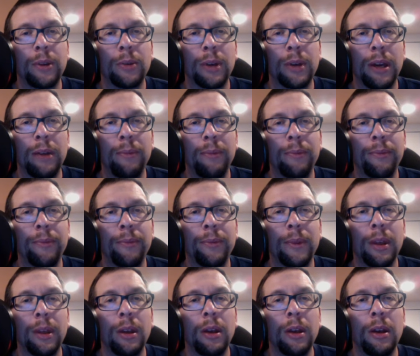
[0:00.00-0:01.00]
Okay,
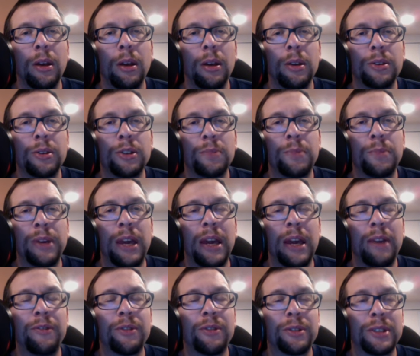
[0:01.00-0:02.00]
this is
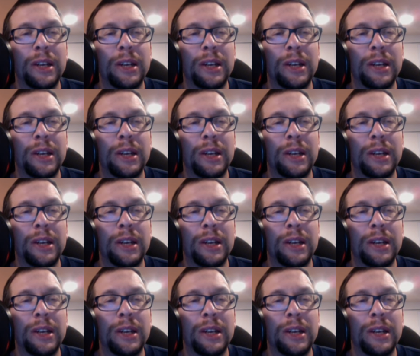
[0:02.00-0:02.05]
behavioral